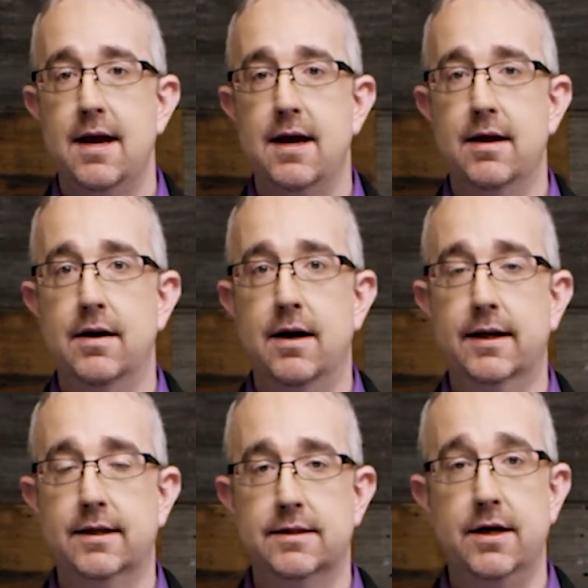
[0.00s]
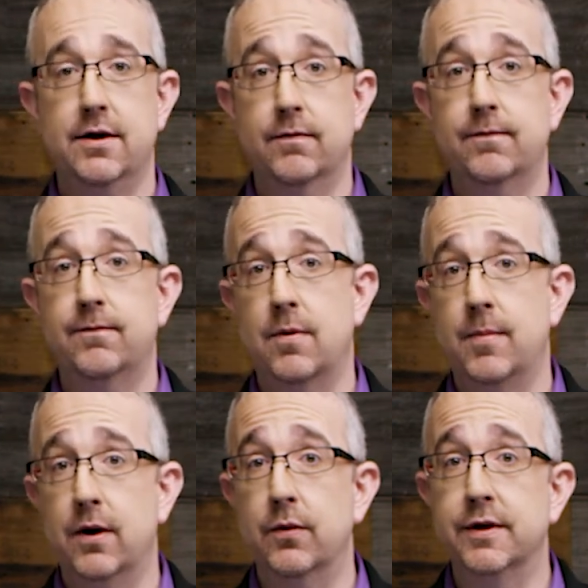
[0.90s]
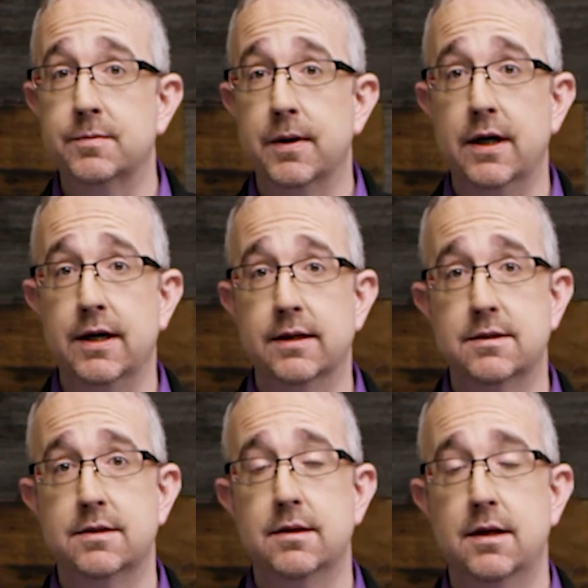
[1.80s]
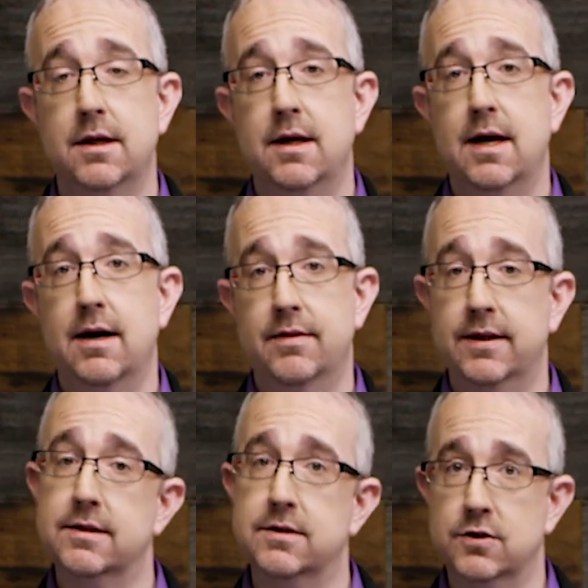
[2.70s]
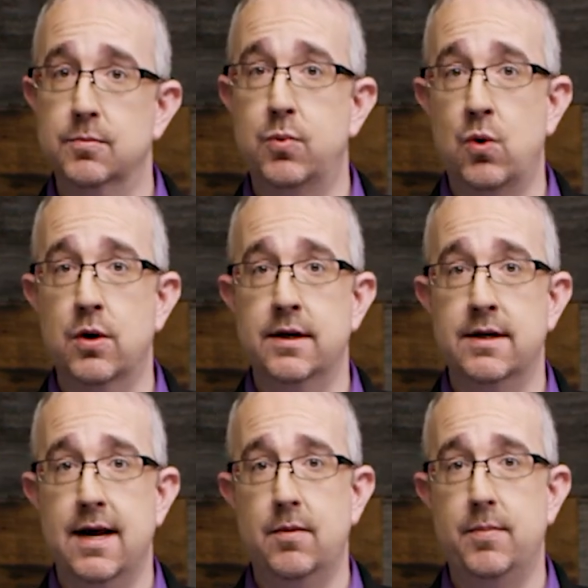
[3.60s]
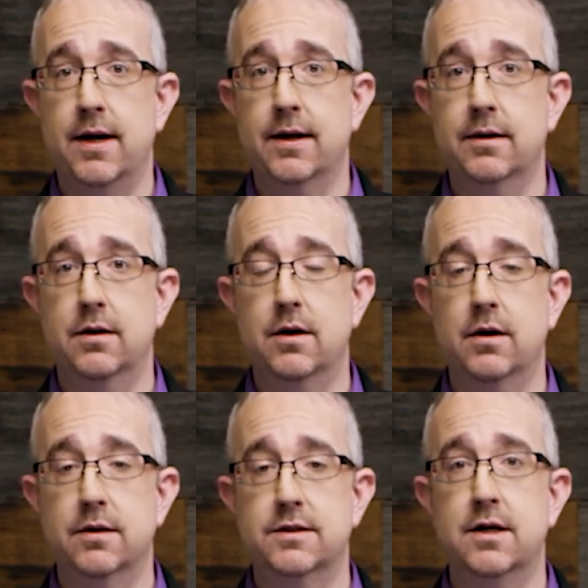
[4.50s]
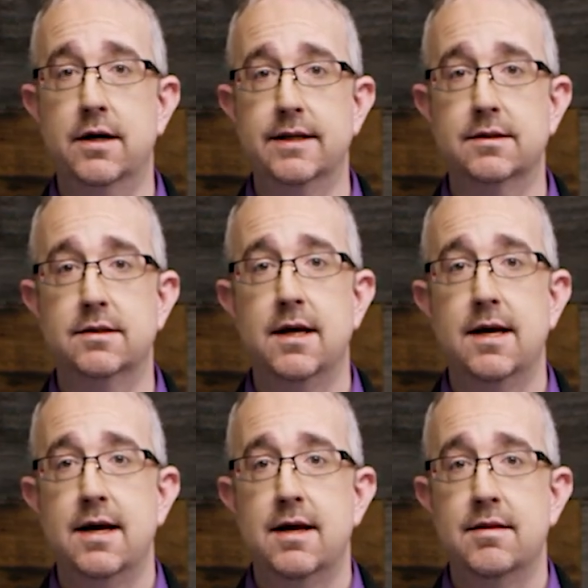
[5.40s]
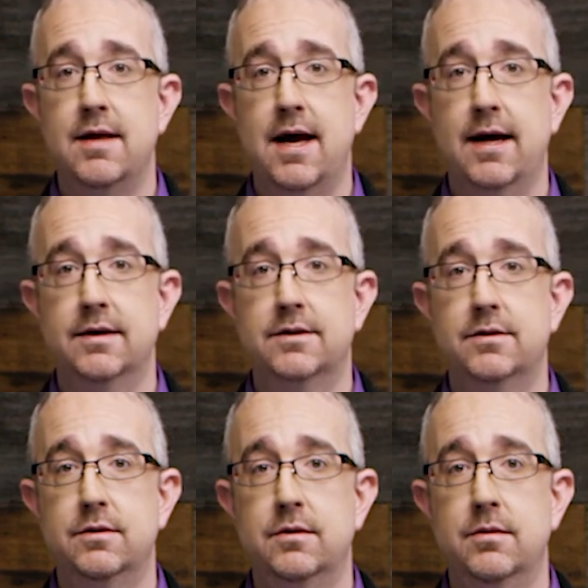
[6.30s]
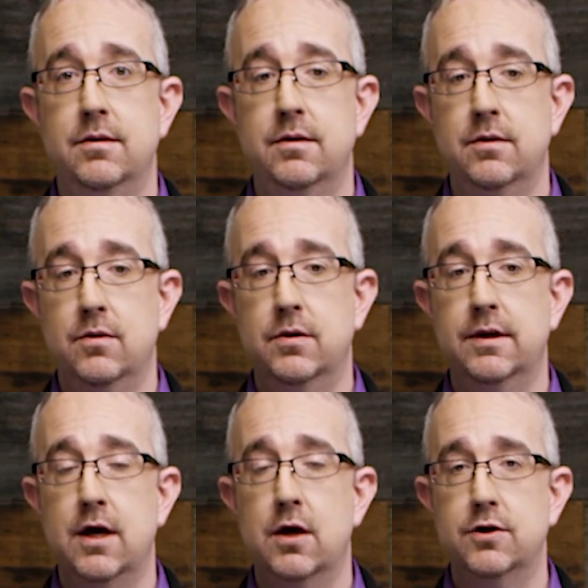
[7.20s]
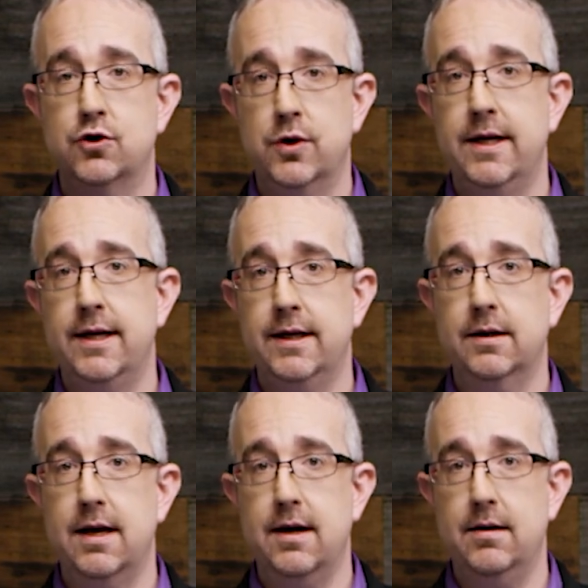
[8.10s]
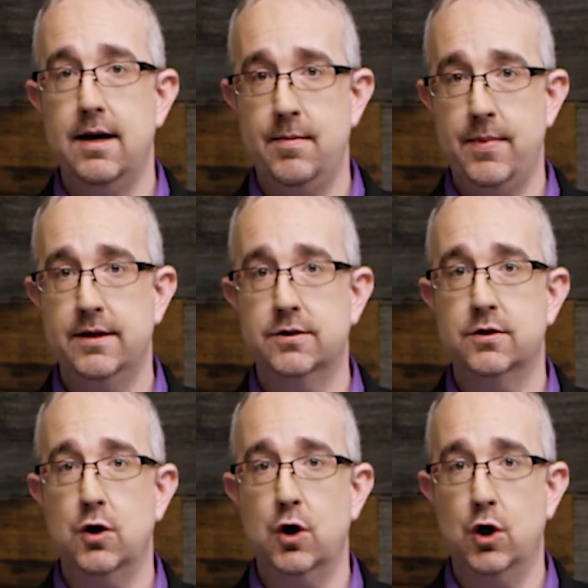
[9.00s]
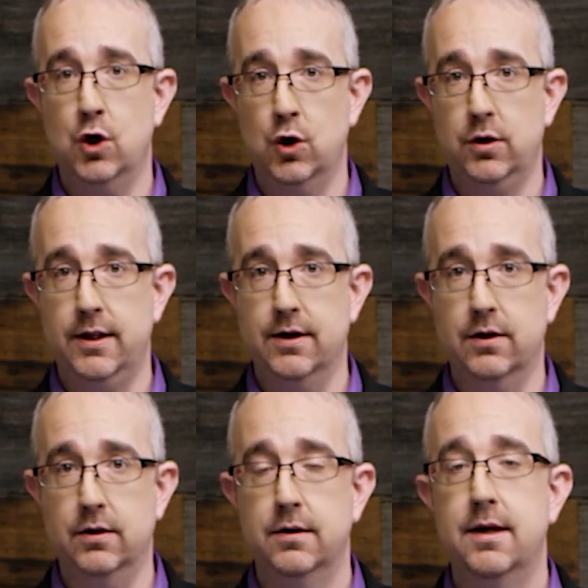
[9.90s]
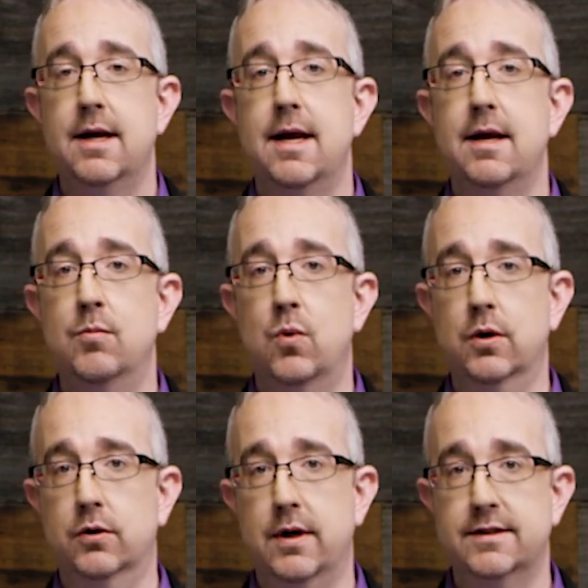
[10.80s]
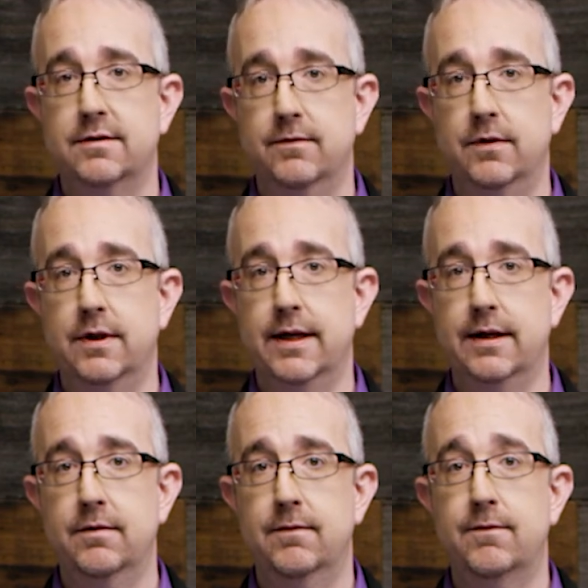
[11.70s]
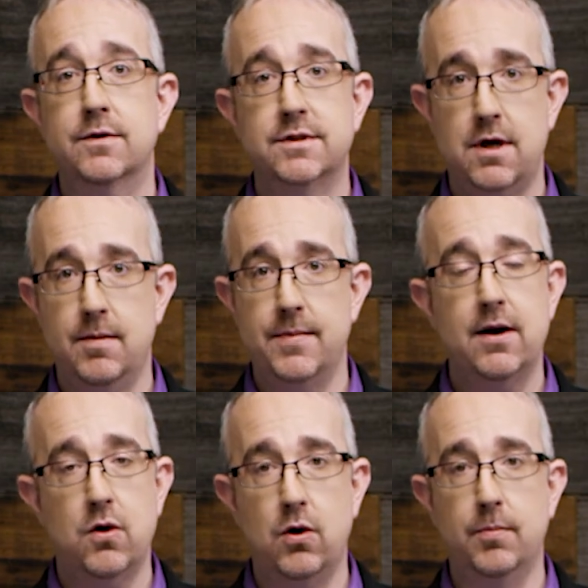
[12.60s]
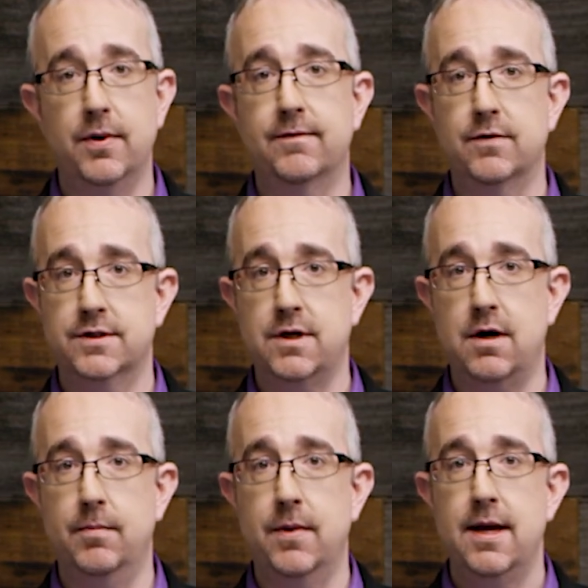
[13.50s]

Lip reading: And I can tell you from my own experience, and I think this is supported now by studies, that treating MS earlier and more aggressively, for some, not all, but for some,